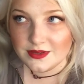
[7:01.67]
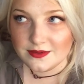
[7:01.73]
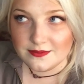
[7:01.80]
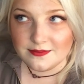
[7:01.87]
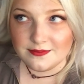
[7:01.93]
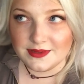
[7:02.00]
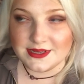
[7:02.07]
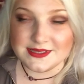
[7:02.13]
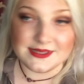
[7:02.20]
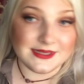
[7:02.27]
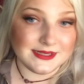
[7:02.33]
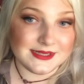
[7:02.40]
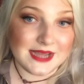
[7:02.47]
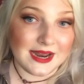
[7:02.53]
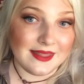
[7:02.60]
Because the
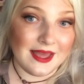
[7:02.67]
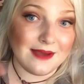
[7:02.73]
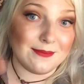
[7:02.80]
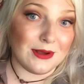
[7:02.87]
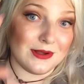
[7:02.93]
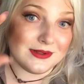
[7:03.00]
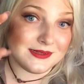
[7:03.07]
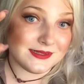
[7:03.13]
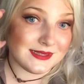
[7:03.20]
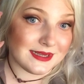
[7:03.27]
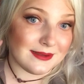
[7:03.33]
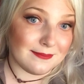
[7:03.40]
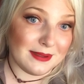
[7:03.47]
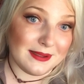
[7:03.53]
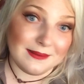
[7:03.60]
inside of the eyeball, it's like a
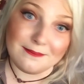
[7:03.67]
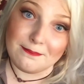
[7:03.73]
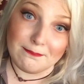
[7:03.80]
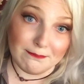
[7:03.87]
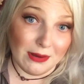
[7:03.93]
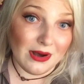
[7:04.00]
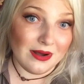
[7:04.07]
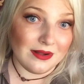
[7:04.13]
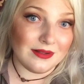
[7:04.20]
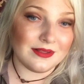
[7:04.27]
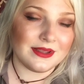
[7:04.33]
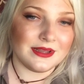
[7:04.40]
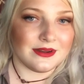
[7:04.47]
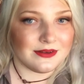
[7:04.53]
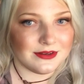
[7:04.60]
big ball,
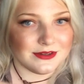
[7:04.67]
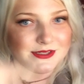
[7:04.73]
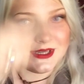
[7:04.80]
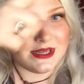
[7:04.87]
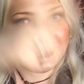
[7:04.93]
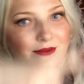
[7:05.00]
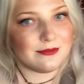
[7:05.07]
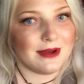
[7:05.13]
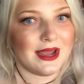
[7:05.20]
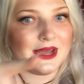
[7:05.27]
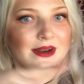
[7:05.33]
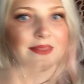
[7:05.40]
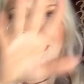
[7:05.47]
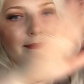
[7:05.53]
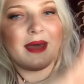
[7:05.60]
you're seeing the red on the
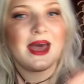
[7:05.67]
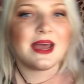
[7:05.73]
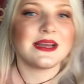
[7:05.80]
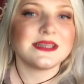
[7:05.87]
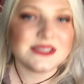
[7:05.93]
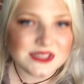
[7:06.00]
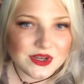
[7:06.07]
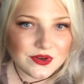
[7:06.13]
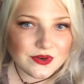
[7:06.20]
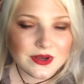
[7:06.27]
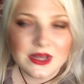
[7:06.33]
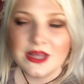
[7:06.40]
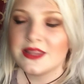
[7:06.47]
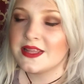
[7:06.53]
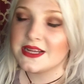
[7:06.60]
back. So
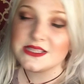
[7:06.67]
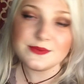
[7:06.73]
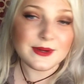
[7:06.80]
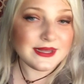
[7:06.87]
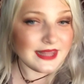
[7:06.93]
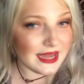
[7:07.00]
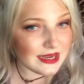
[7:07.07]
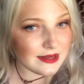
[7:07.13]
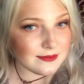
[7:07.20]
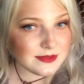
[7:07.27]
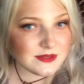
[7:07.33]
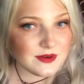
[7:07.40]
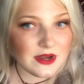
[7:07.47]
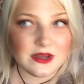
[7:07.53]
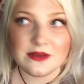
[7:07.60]
that's where that comes
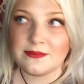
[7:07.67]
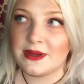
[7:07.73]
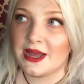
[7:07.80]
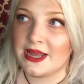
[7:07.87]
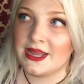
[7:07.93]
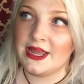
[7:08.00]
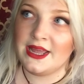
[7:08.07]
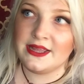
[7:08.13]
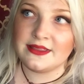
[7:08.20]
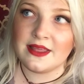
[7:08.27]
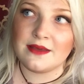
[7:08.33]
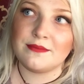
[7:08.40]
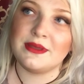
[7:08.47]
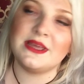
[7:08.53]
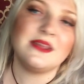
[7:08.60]
from. I hate that
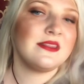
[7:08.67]
myth.